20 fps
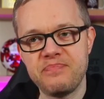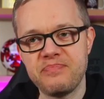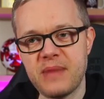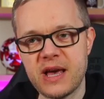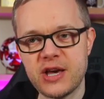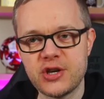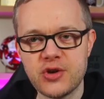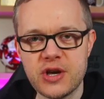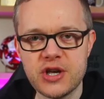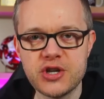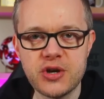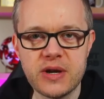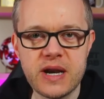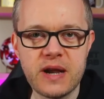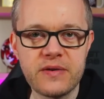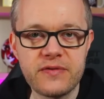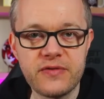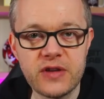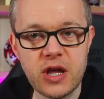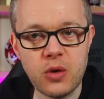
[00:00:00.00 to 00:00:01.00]
Make sure you tune
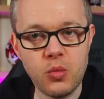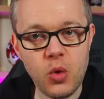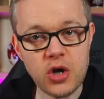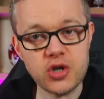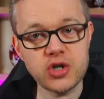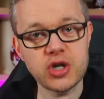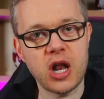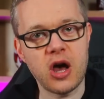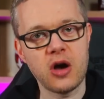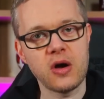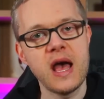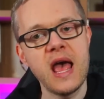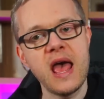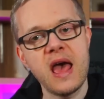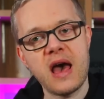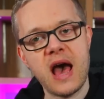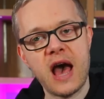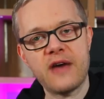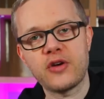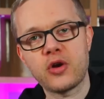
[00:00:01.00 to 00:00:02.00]
in for the watch along.
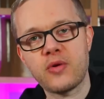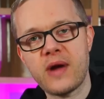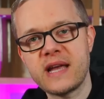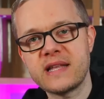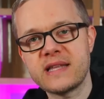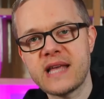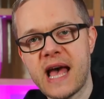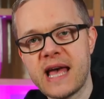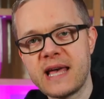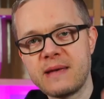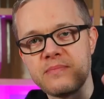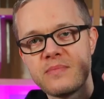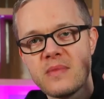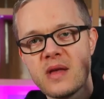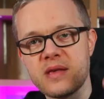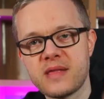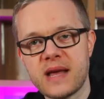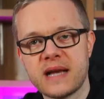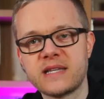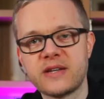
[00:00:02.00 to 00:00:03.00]
Have a great day.
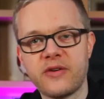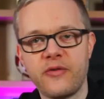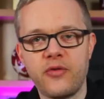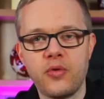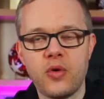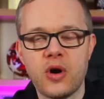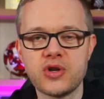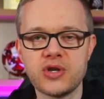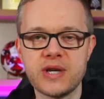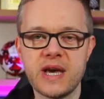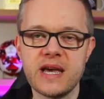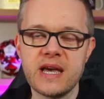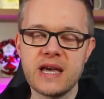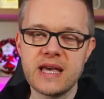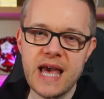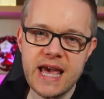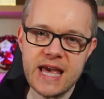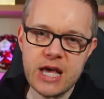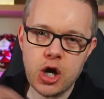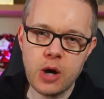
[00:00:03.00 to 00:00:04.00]
Thanks everyone for watching.
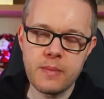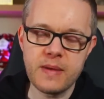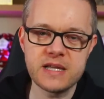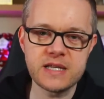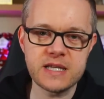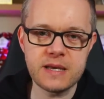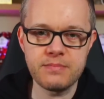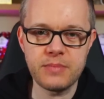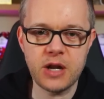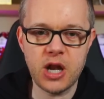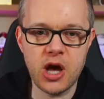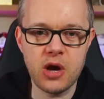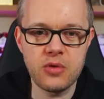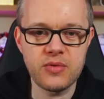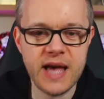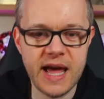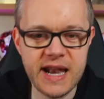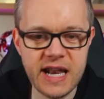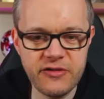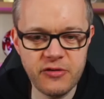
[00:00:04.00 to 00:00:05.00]
Get your comments in below.
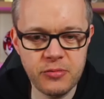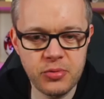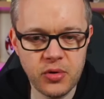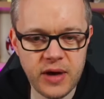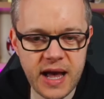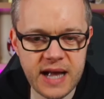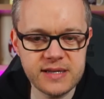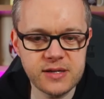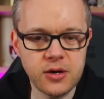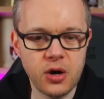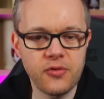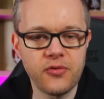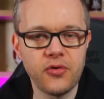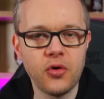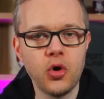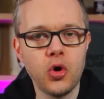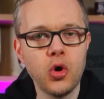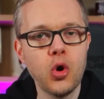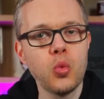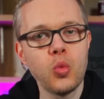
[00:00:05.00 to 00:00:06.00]
Can Liverpool get top
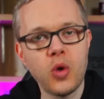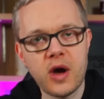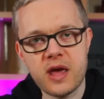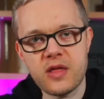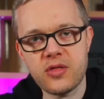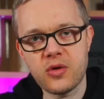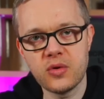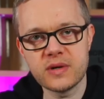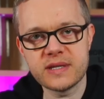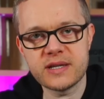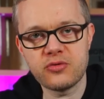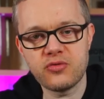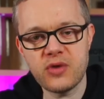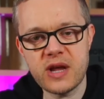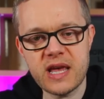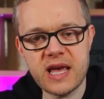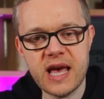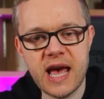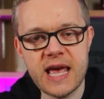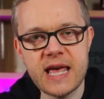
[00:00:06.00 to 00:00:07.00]
four? What are your thoughts on
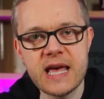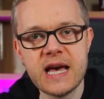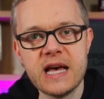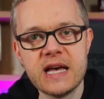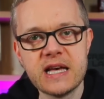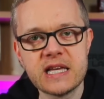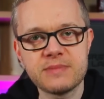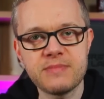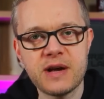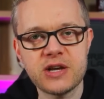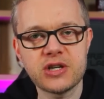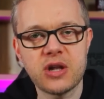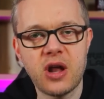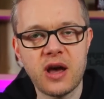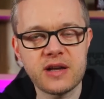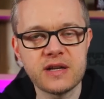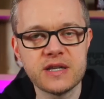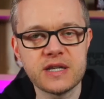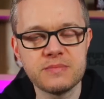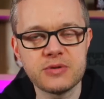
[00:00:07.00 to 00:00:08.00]
Enrique? Smash a
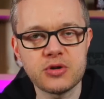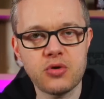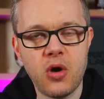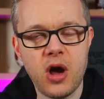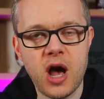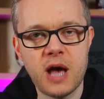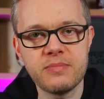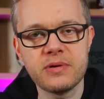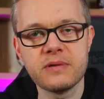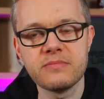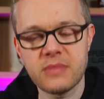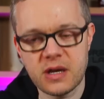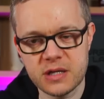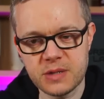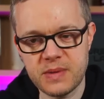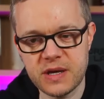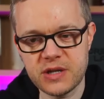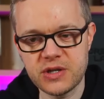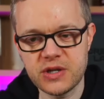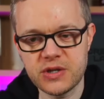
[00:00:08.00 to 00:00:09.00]
like and subscribe. I'll
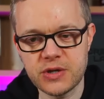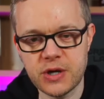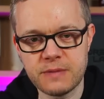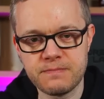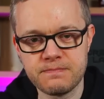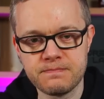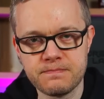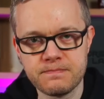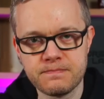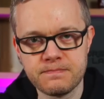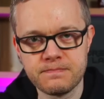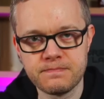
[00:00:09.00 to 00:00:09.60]
speak to you soon.